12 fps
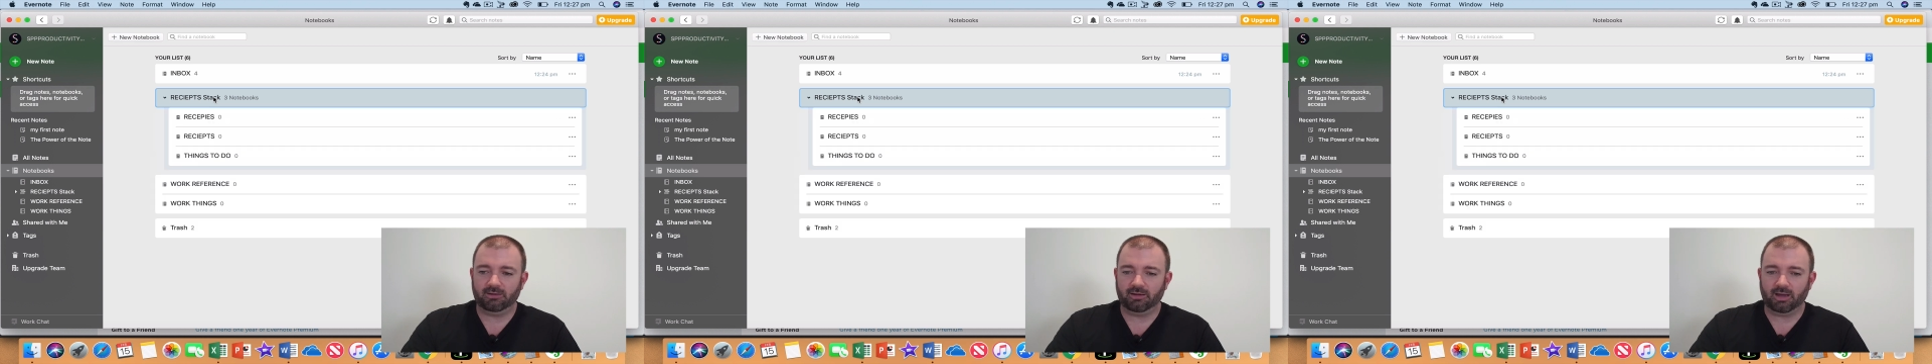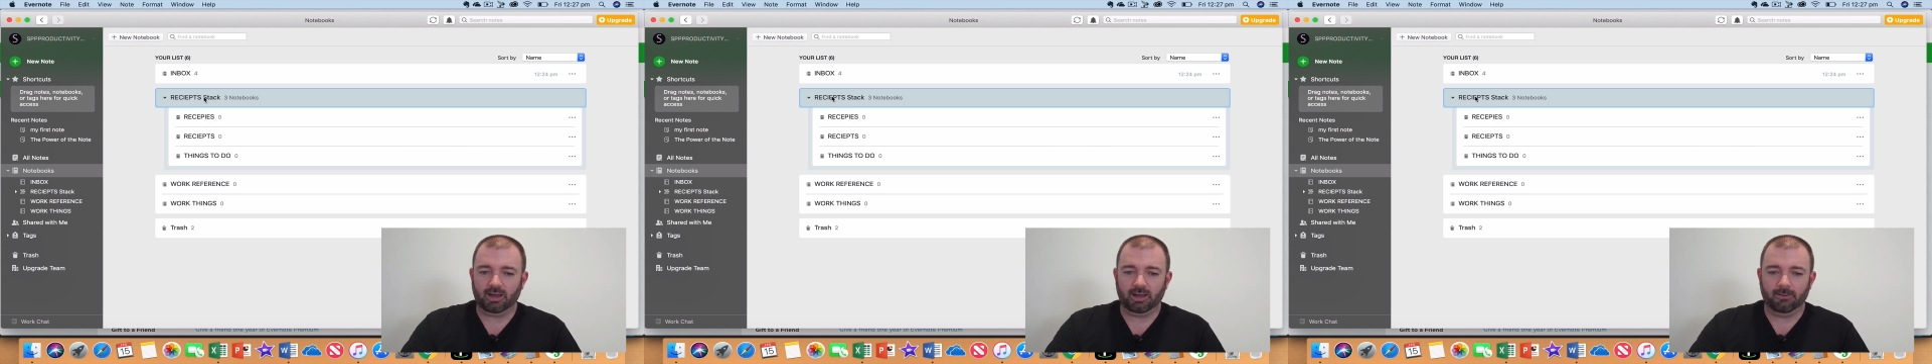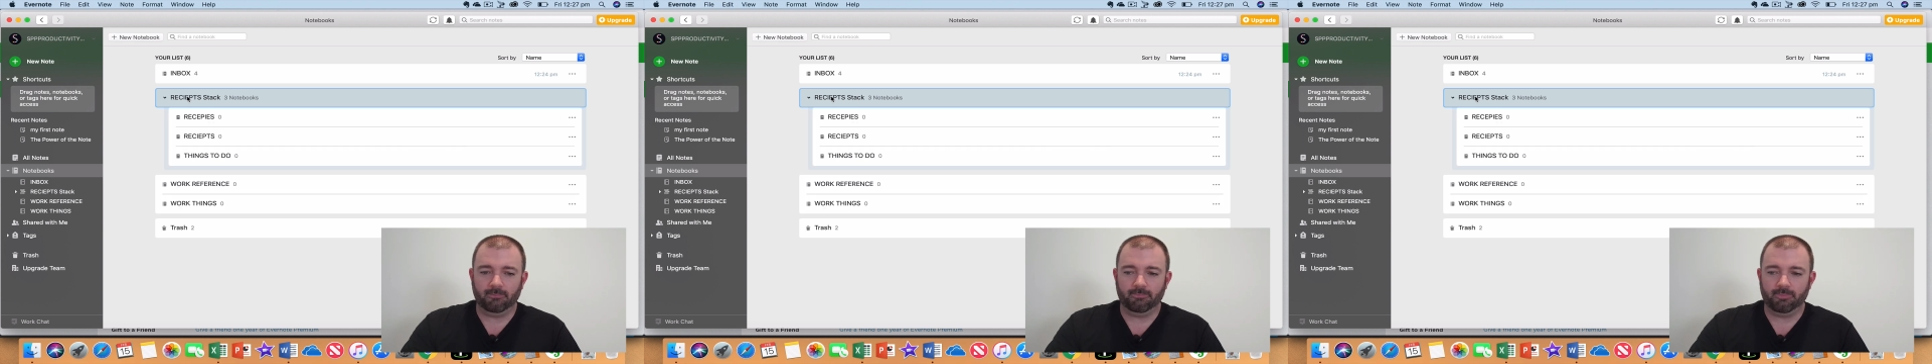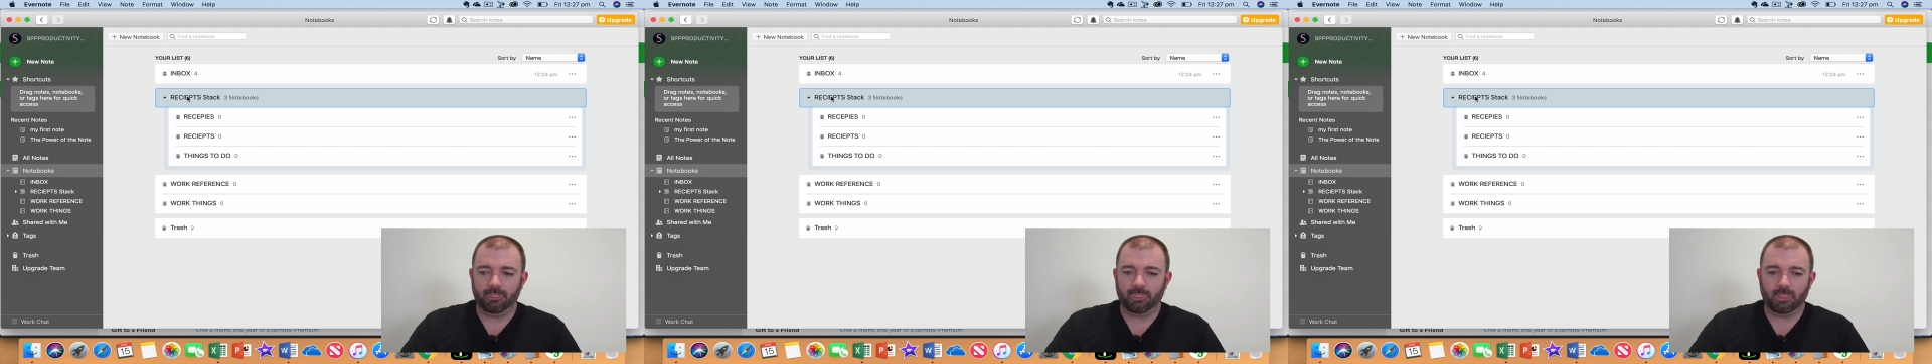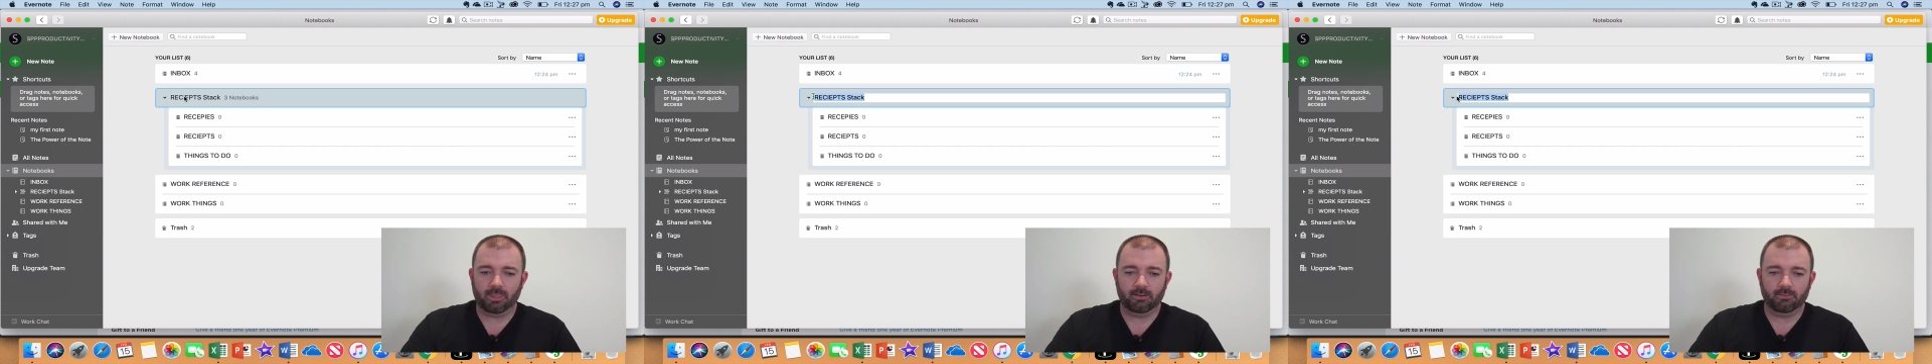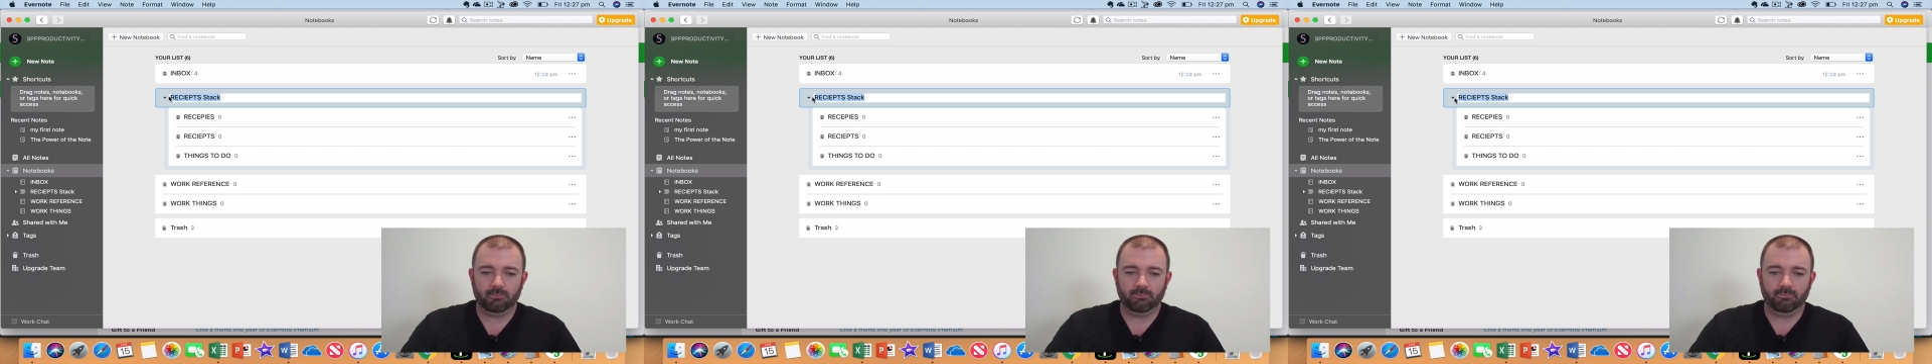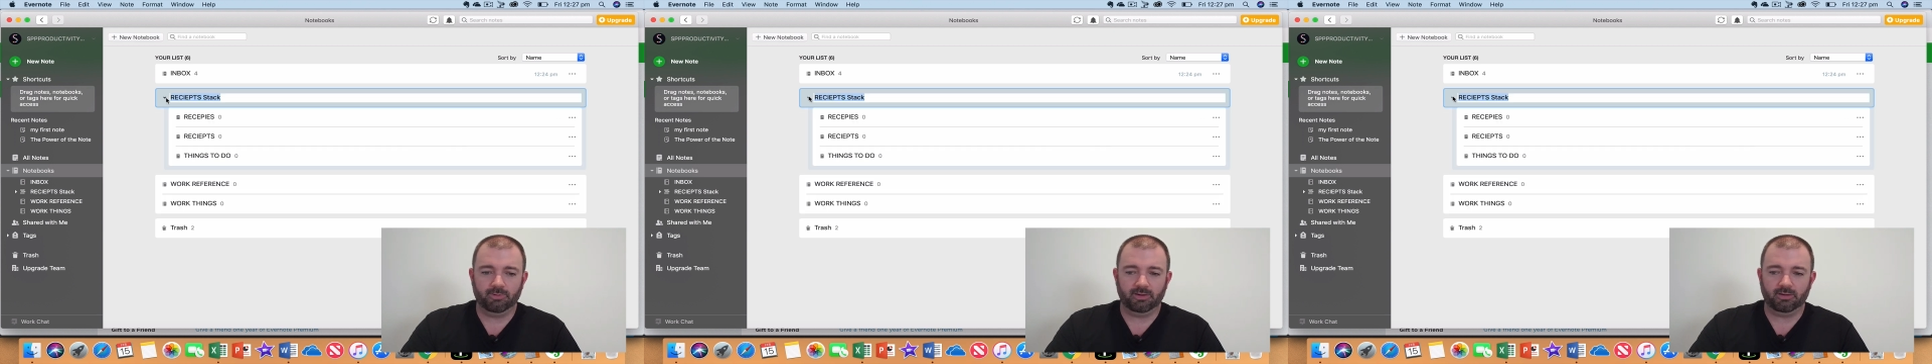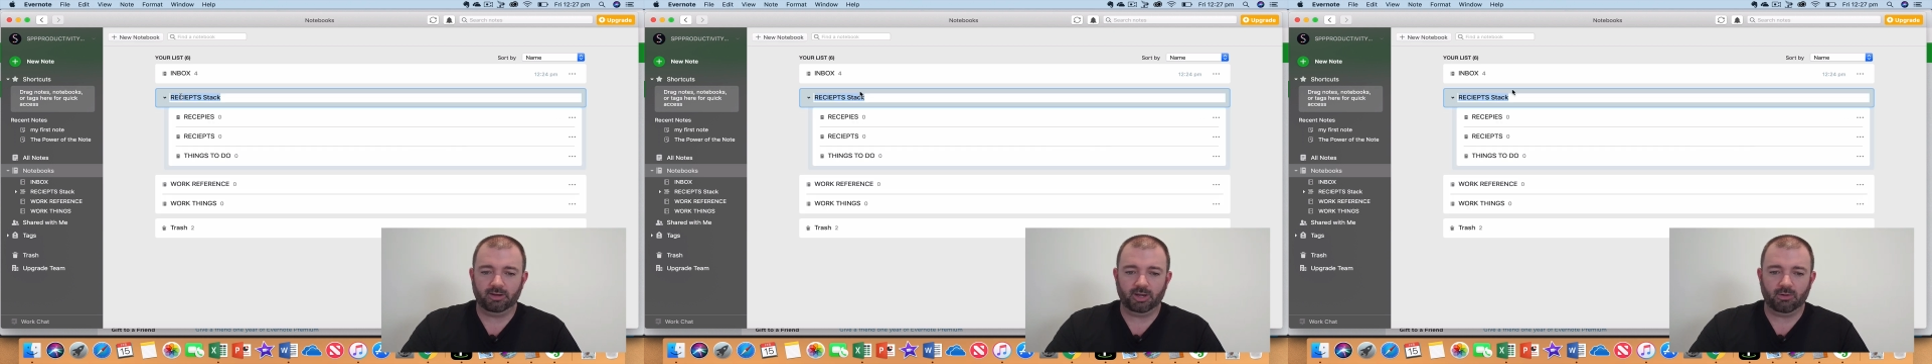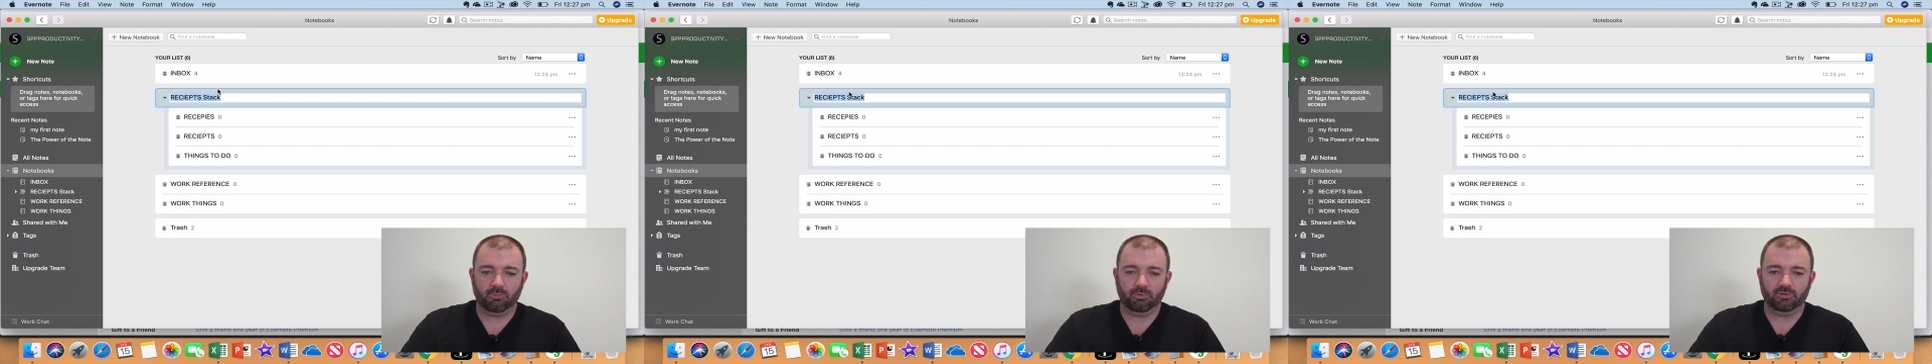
But we're